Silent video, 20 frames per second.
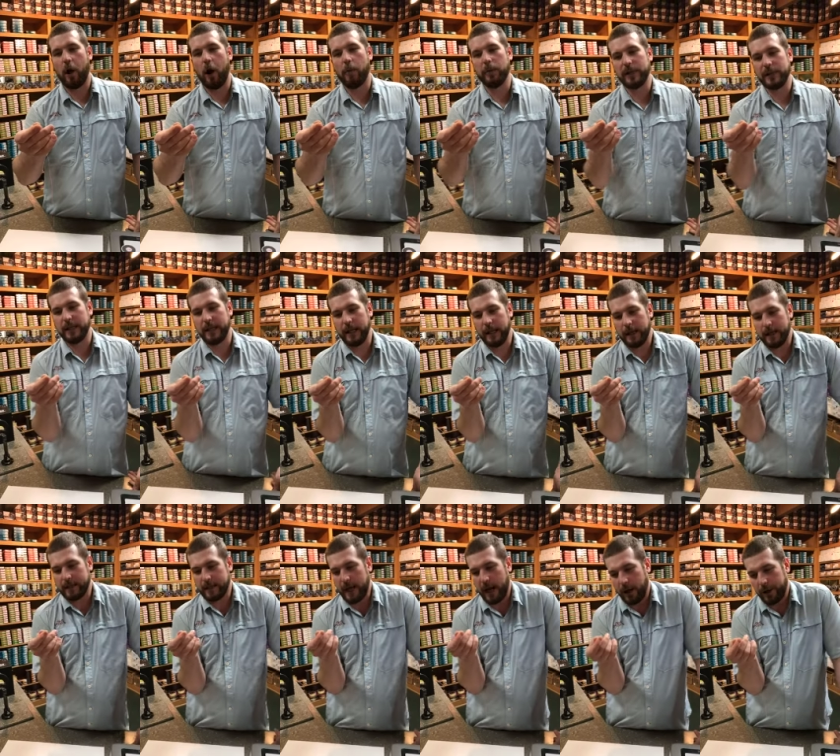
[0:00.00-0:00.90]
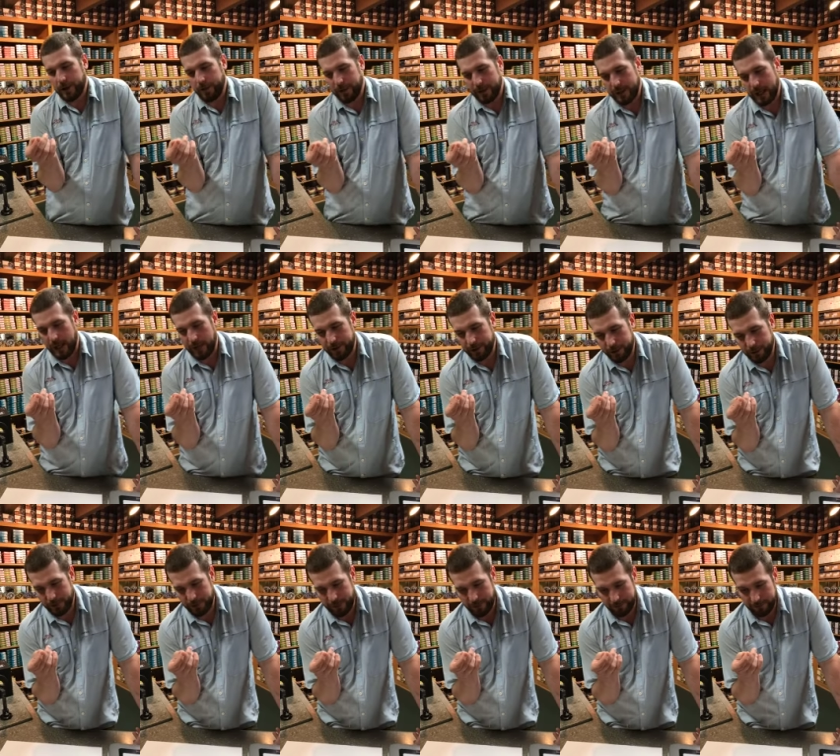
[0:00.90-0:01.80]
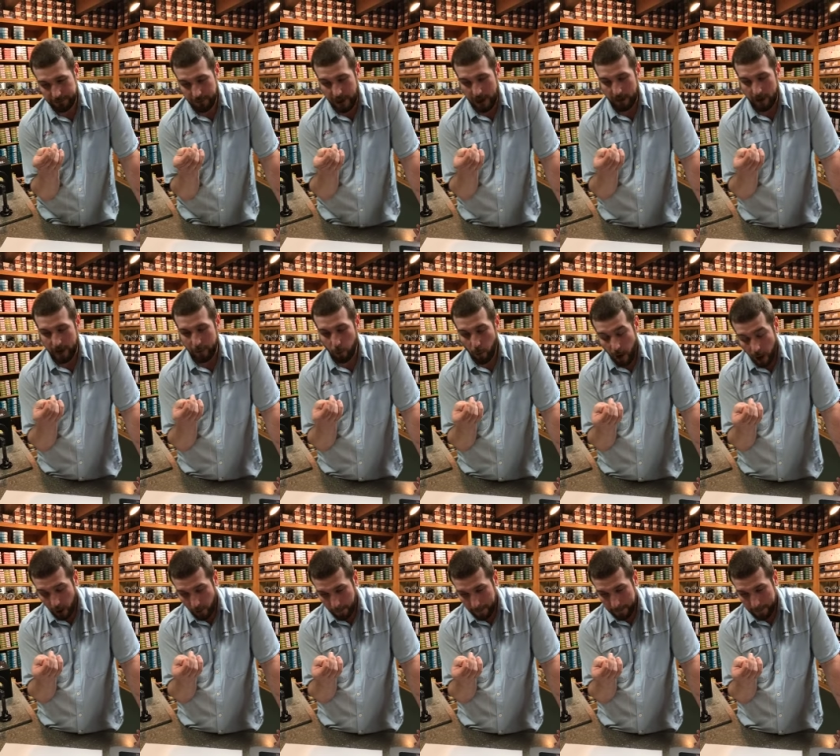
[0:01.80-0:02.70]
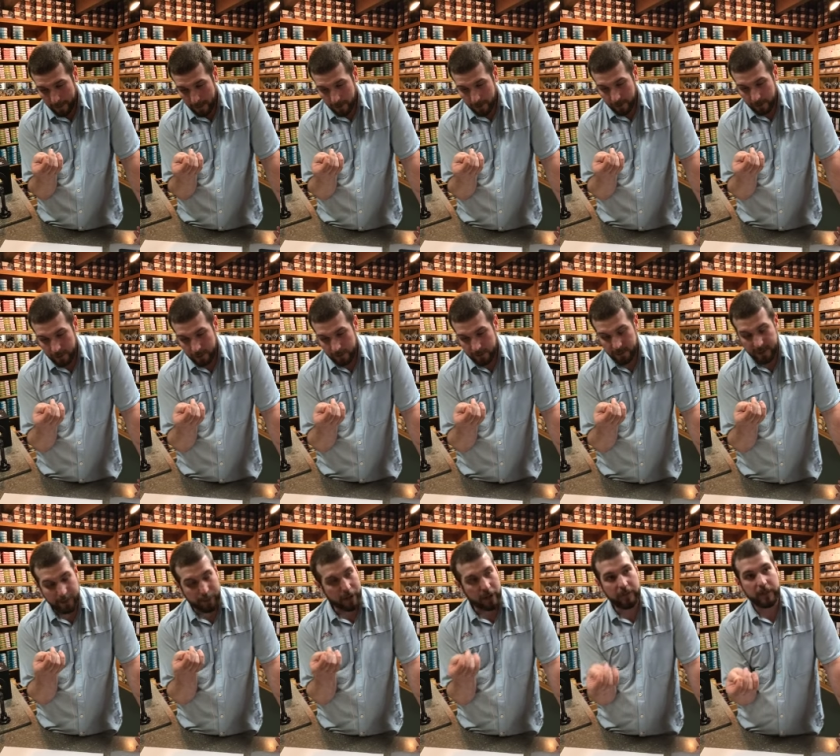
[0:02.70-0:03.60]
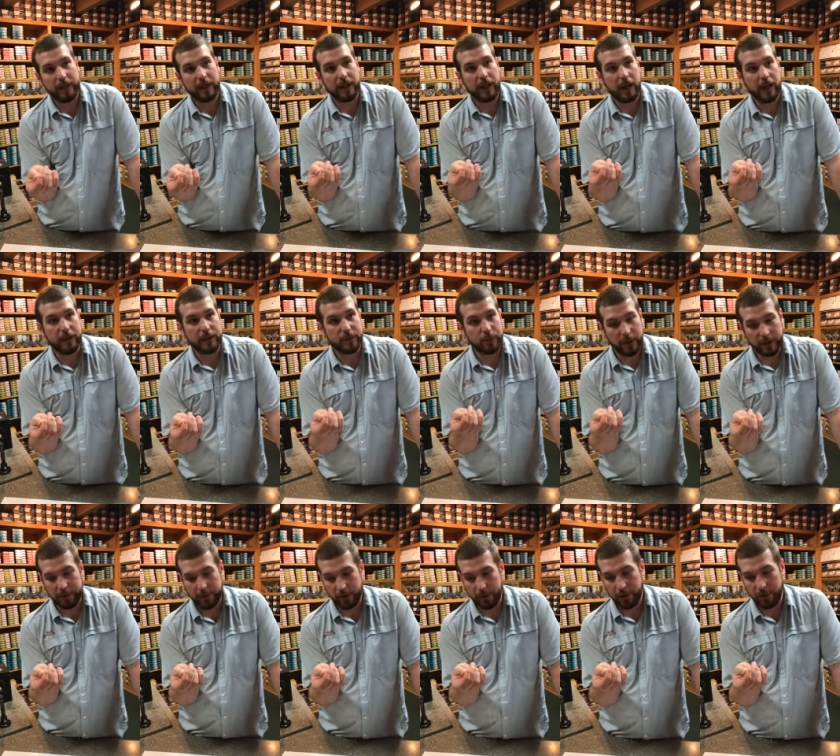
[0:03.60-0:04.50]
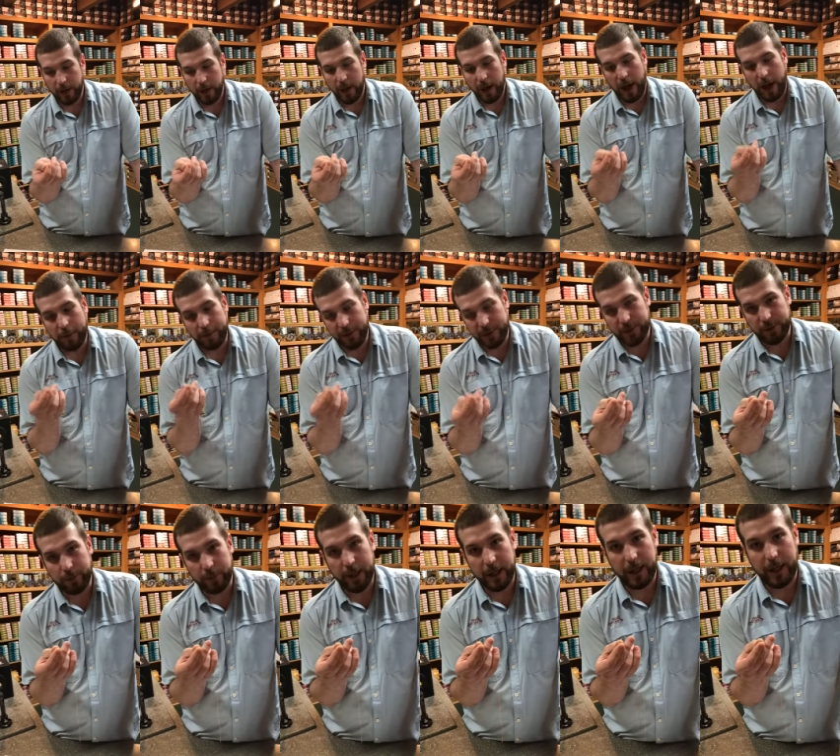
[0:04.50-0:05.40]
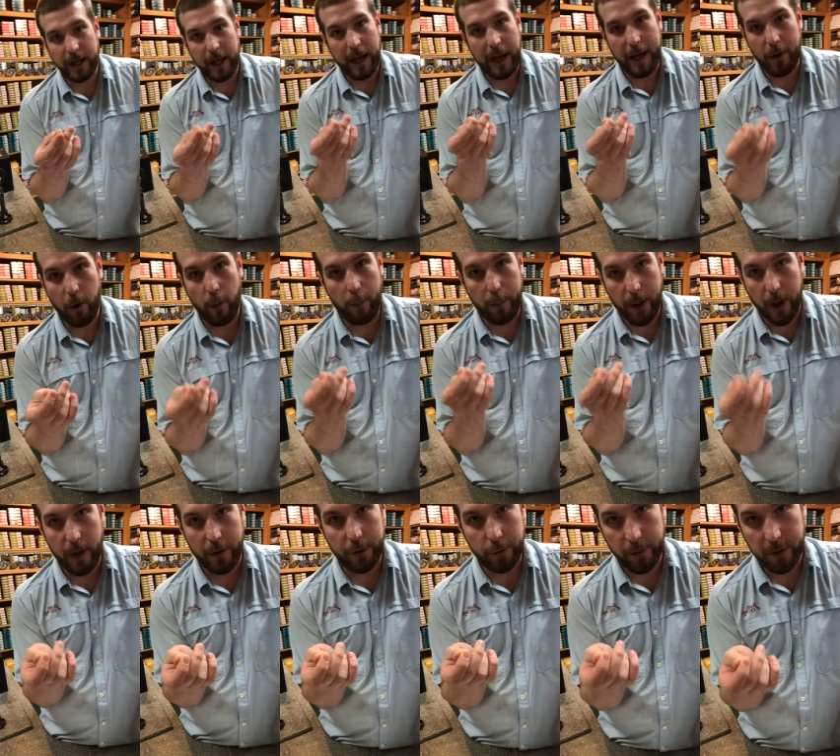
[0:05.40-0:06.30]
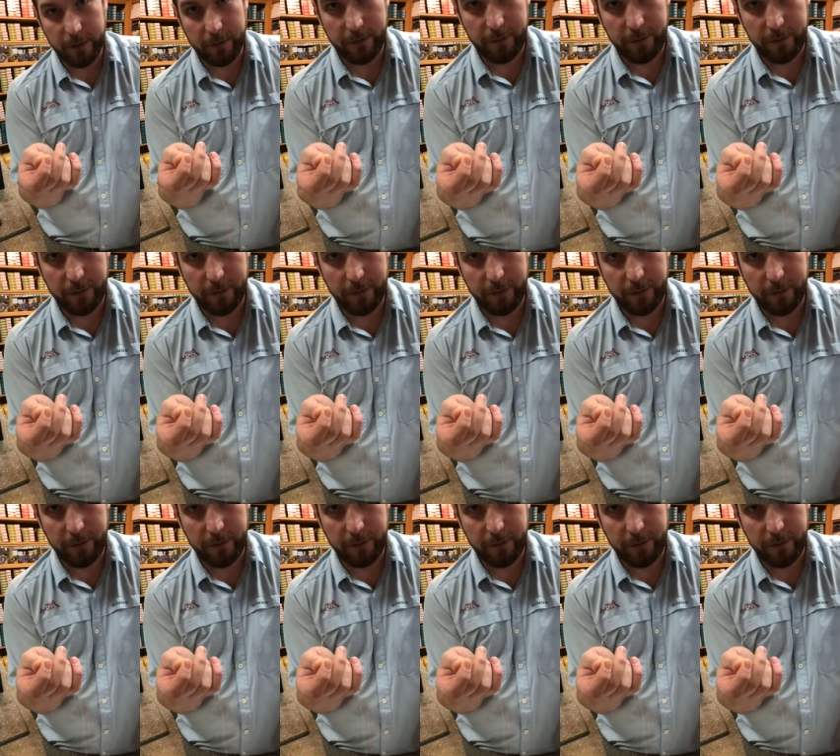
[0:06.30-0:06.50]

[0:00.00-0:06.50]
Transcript: always get is how do you attach this to your fly line? Well, to be perfectly honest with you, on this rig, I don't bother with a